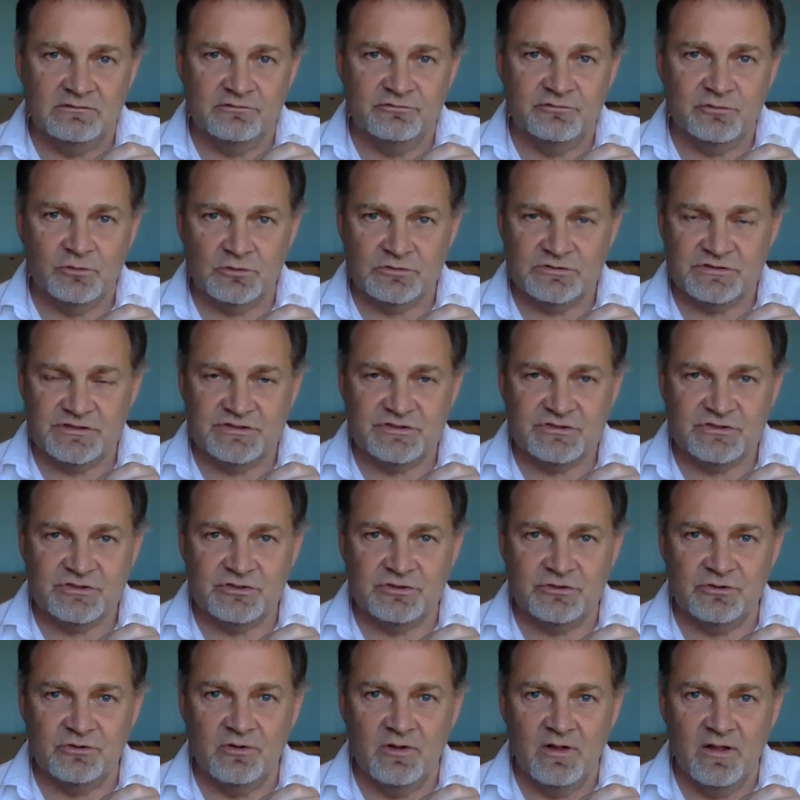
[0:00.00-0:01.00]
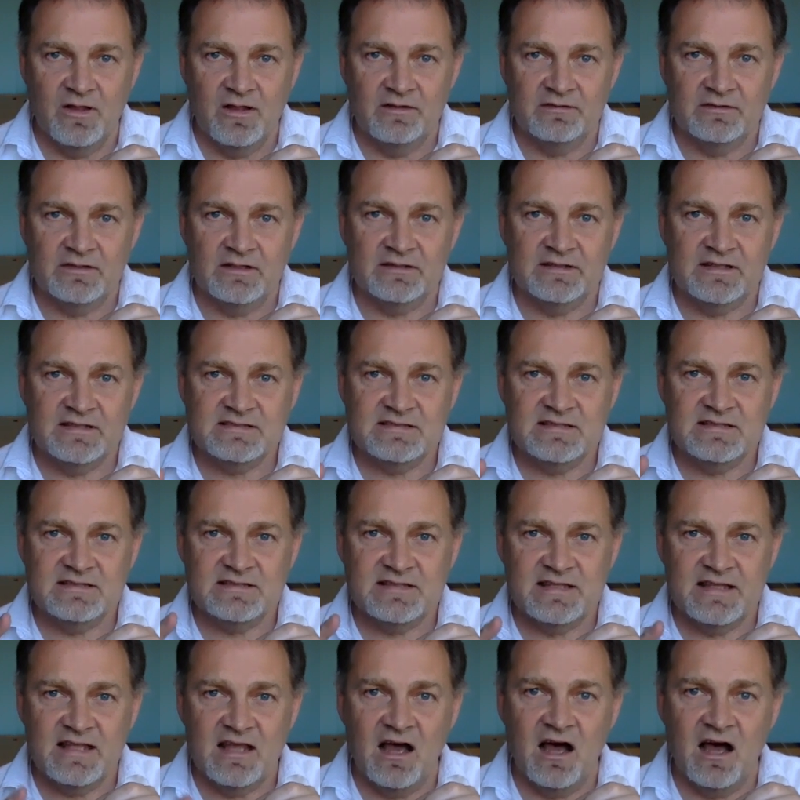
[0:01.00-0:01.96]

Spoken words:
42, that this is the